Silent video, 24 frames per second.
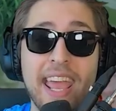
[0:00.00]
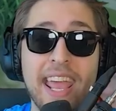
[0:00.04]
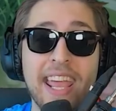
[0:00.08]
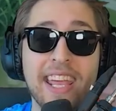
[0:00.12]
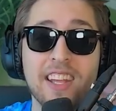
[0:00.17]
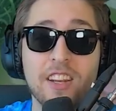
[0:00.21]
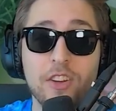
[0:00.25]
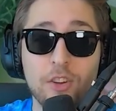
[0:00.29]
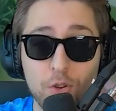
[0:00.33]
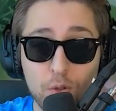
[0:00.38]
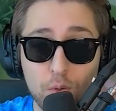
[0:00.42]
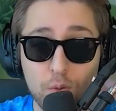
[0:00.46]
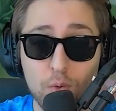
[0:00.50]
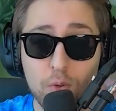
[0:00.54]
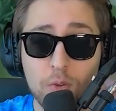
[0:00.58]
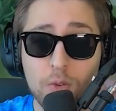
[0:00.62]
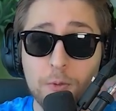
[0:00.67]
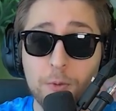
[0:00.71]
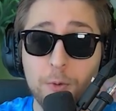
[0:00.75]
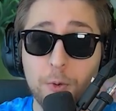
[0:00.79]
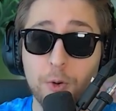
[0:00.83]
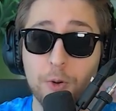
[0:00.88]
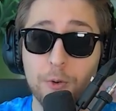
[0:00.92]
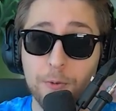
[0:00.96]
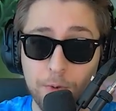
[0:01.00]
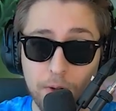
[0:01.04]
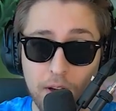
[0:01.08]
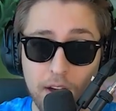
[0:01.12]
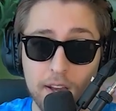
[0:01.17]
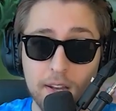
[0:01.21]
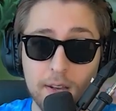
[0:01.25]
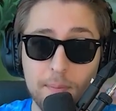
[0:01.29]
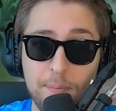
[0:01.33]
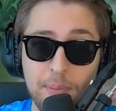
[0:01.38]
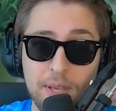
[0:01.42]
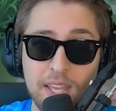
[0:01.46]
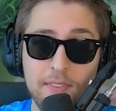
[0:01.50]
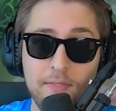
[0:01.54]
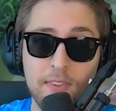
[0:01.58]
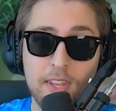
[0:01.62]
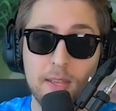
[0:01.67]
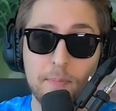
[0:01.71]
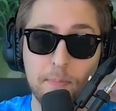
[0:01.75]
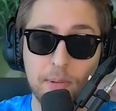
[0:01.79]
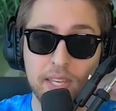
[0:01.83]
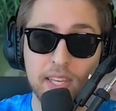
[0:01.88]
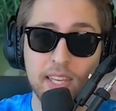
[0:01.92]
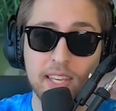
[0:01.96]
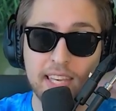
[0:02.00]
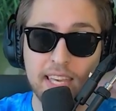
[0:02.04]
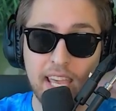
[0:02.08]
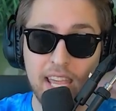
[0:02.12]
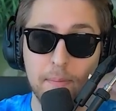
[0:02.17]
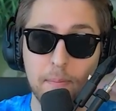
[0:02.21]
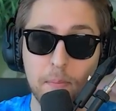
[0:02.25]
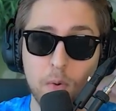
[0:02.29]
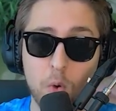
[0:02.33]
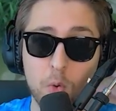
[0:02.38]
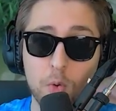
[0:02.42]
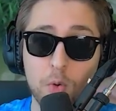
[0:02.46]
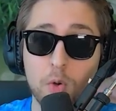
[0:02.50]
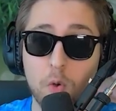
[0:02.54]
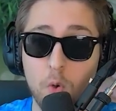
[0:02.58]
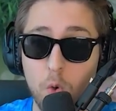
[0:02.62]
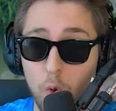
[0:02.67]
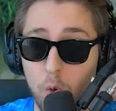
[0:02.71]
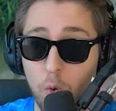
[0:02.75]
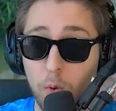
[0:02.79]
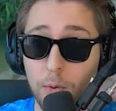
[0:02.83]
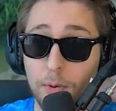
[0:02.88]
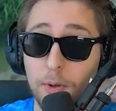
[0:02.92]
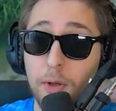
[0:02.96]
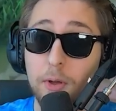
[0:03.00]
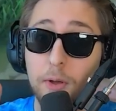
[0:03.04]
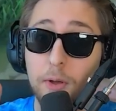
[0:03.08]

a new for fun PvP game mode called